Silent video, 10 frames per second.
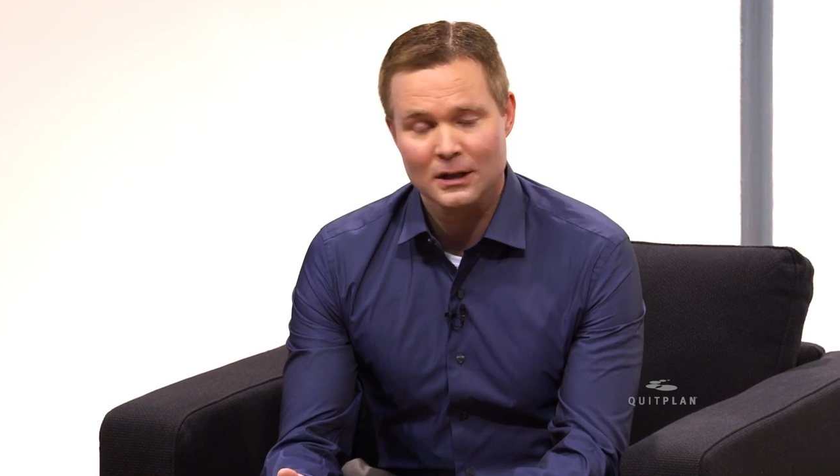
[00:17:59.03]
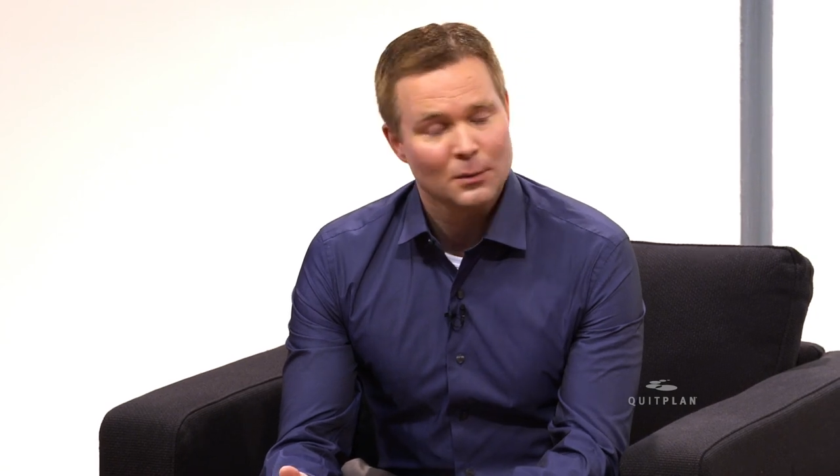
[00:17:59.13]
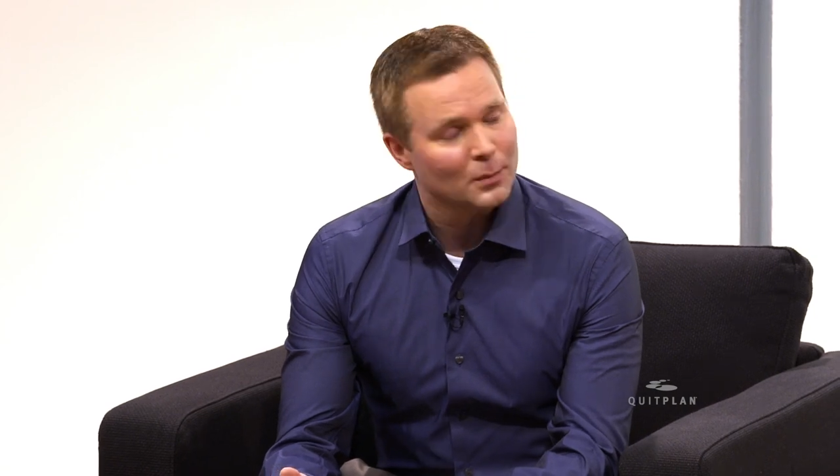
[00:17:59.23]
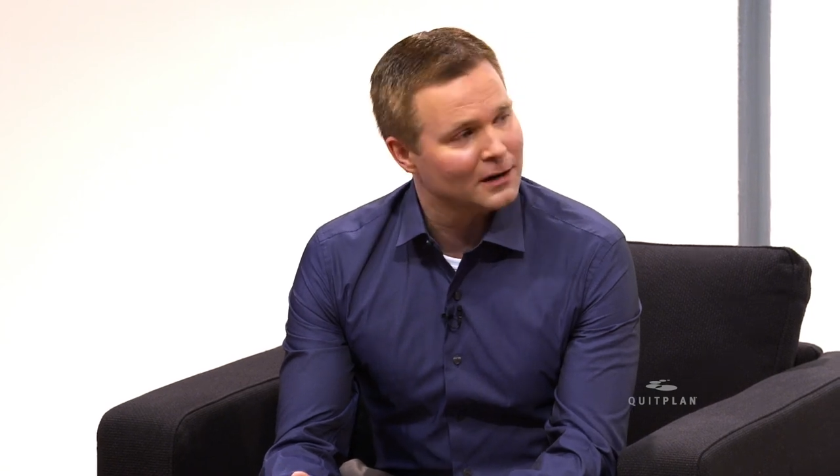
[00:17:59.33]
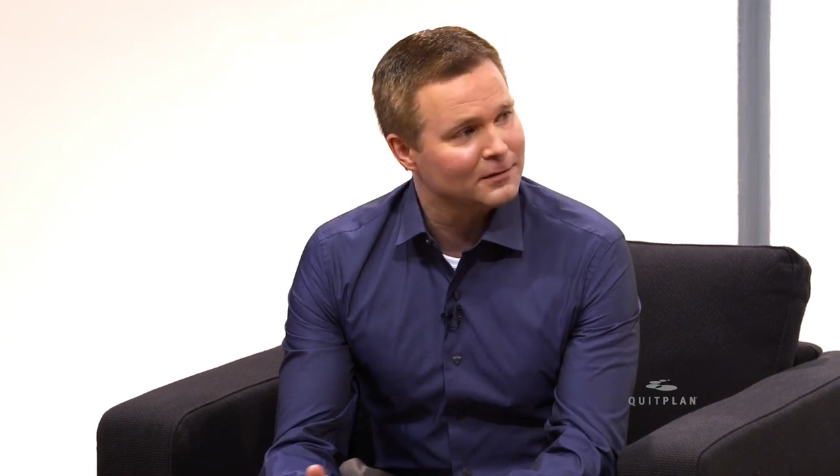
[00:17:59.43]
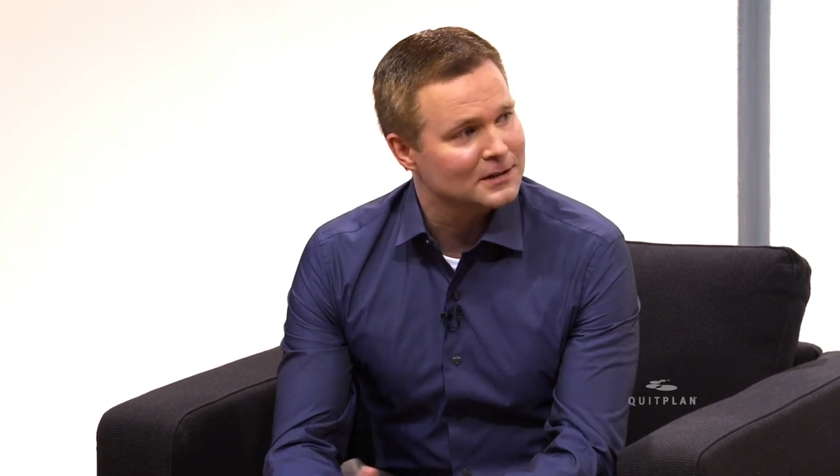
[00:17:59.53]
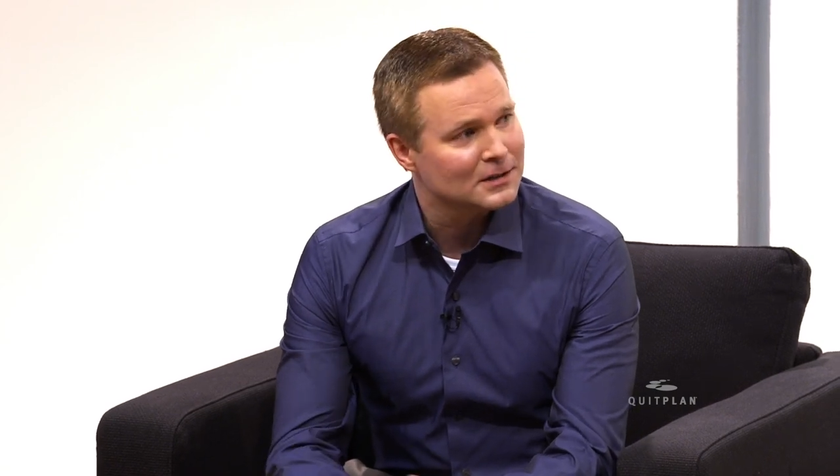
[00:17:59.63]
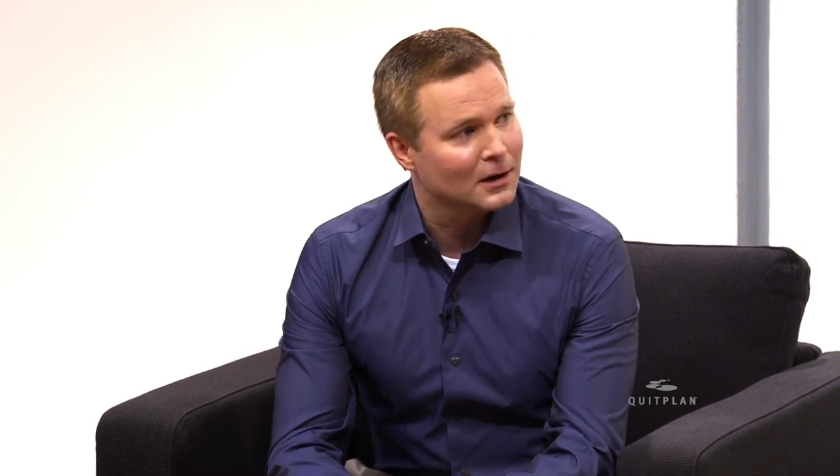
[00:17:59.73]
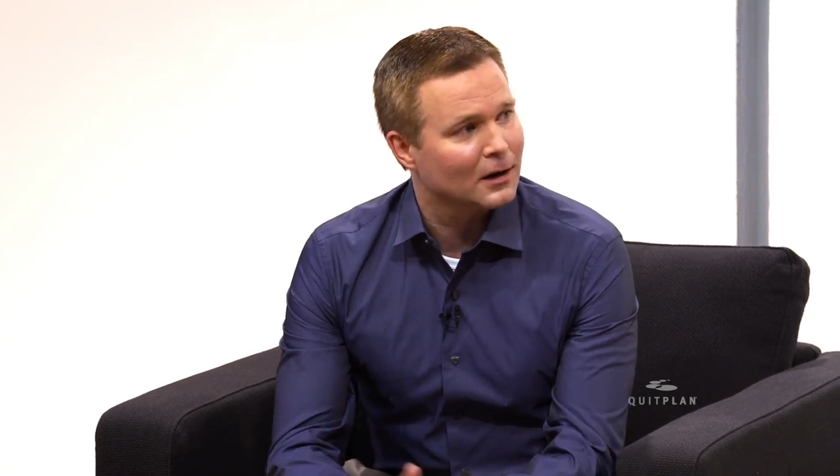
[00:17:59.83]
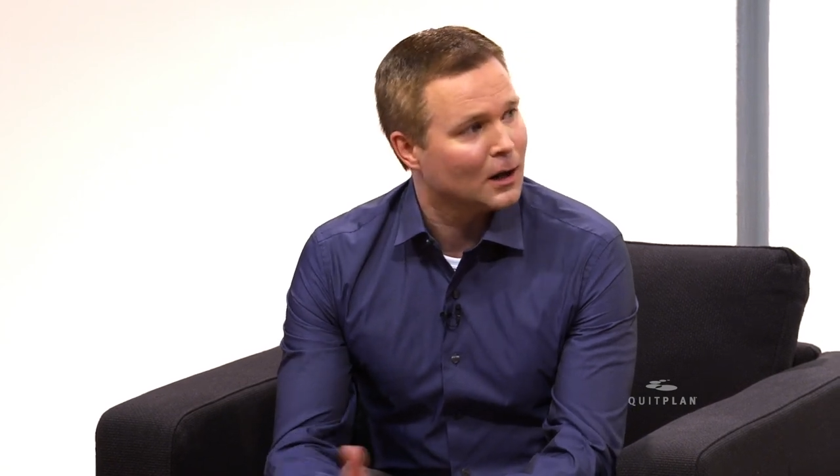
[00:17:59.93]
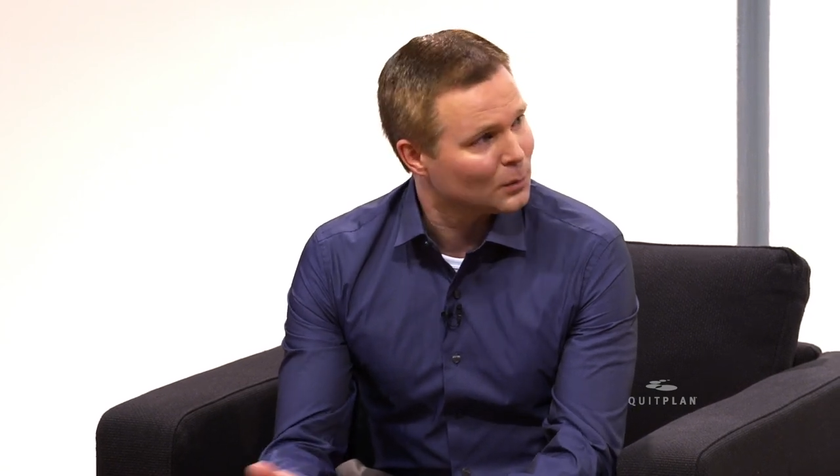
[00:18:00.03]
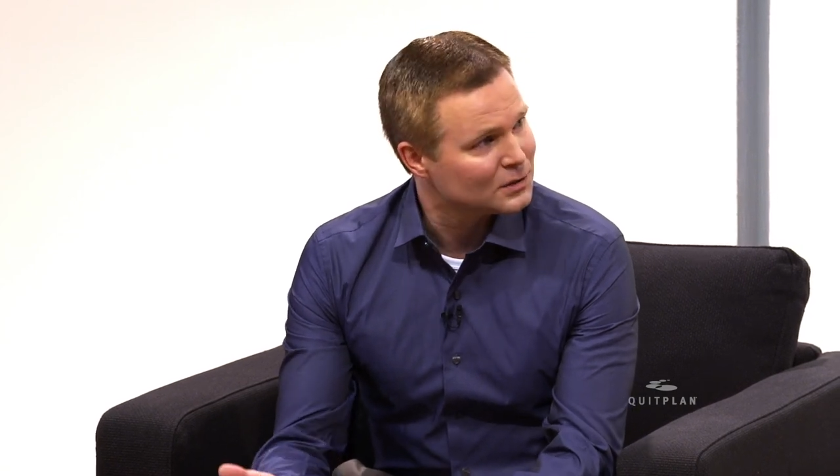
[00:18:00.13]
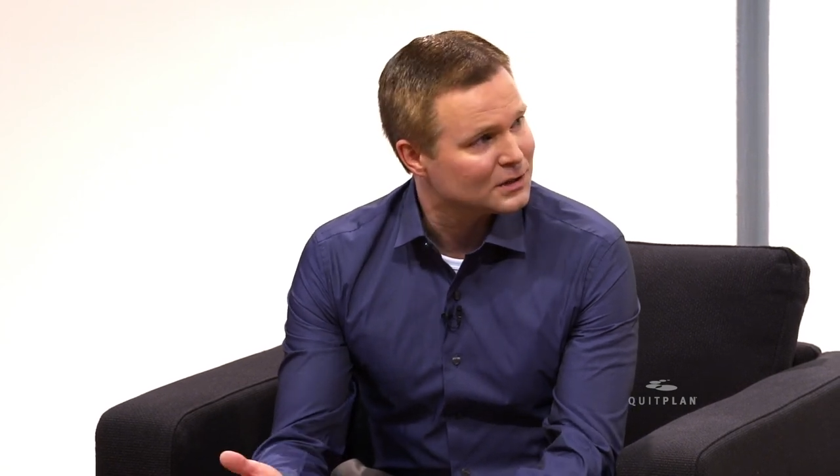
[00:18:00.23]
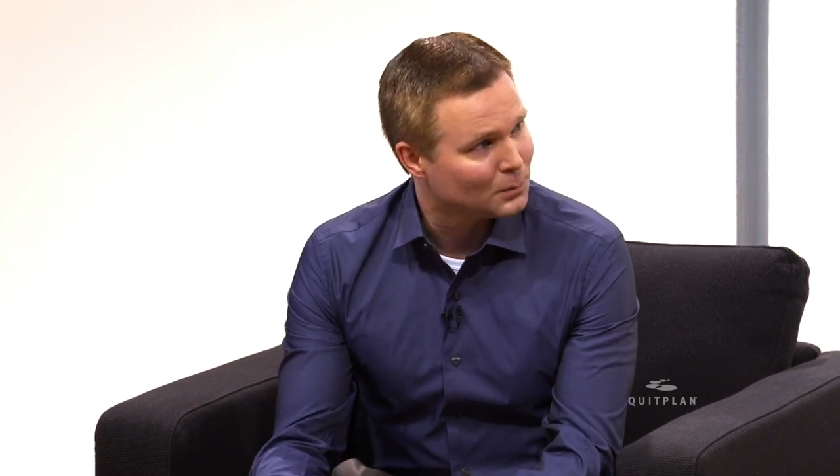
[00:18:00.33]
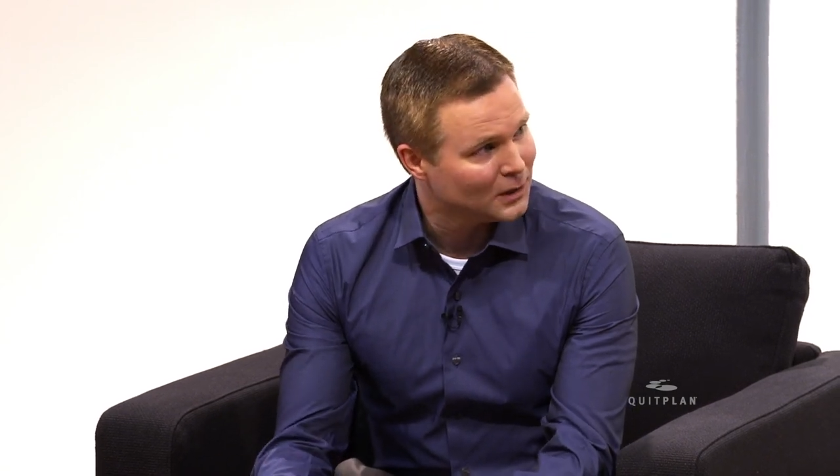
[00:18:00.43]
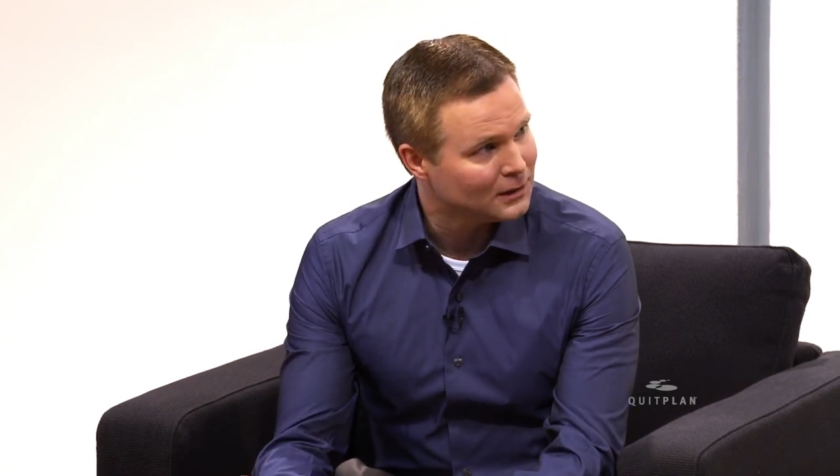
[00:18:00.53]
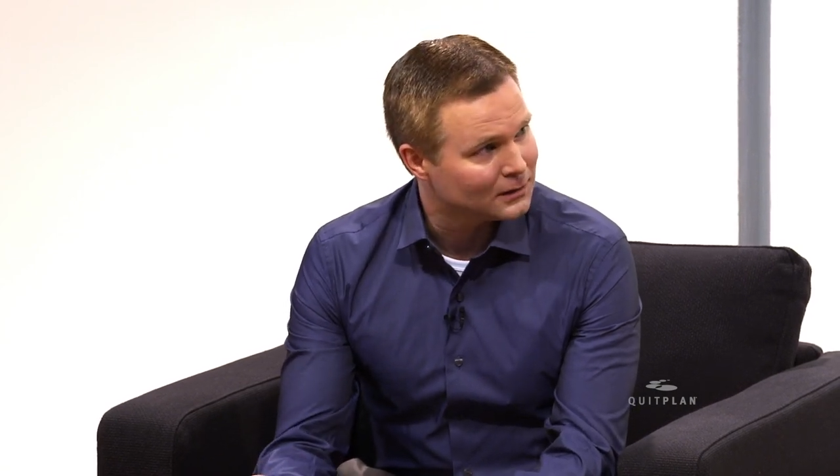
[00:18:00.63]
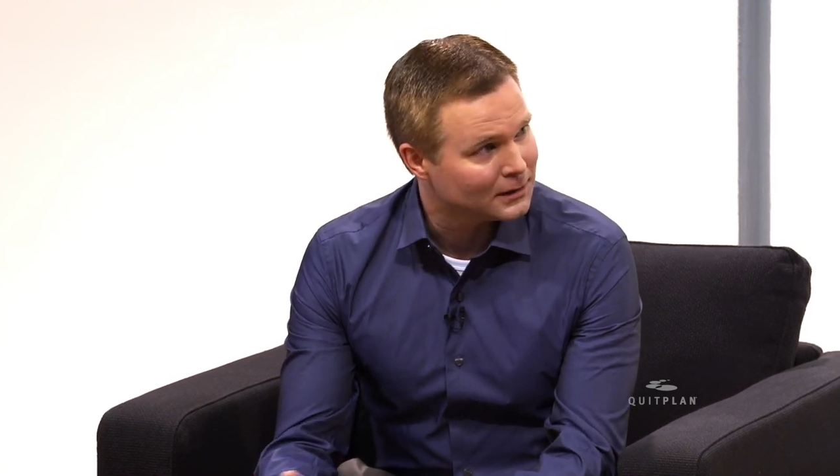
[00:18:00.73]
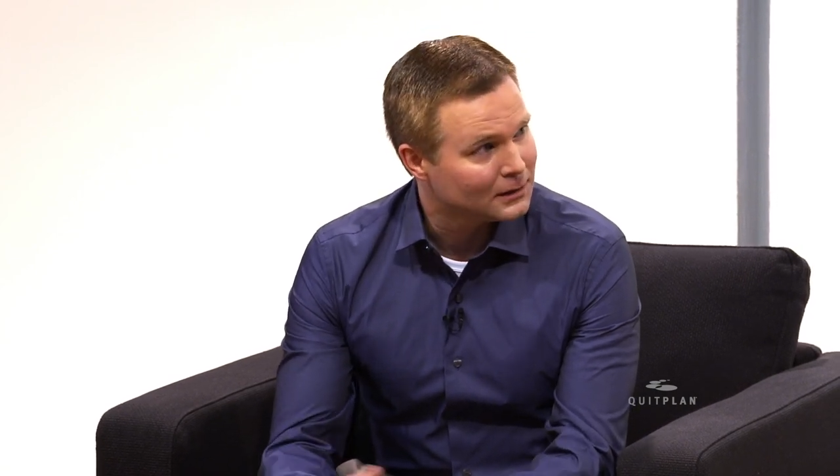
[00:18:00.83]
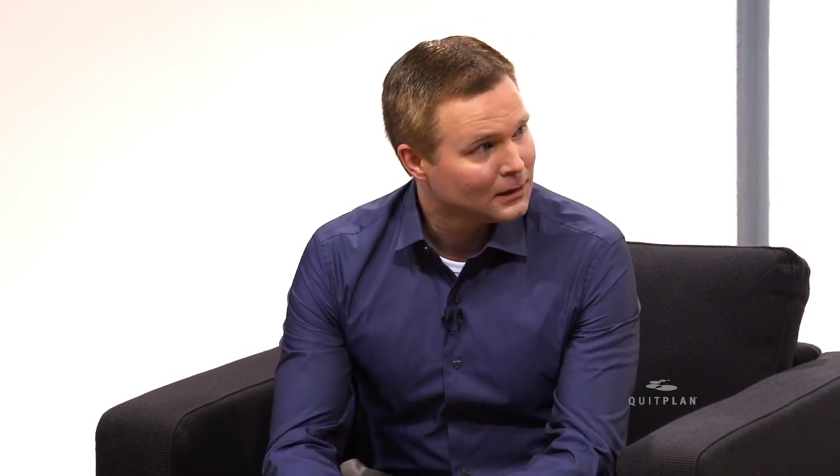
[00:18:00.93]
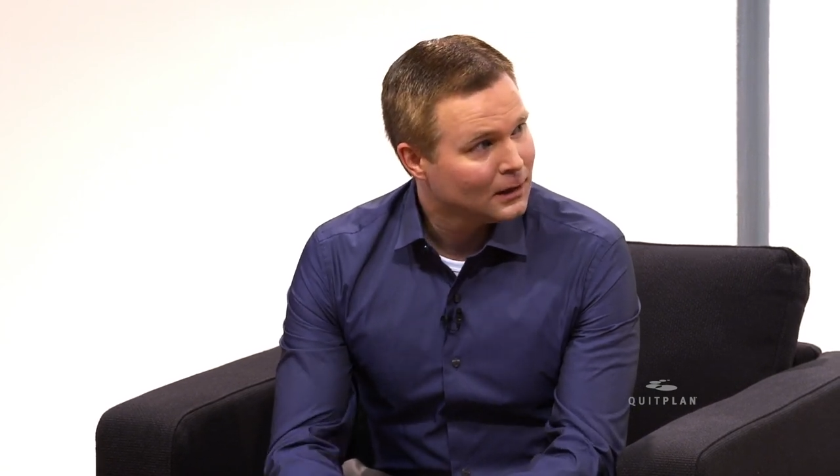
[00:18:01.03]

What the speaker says: the benefits start almost immediately.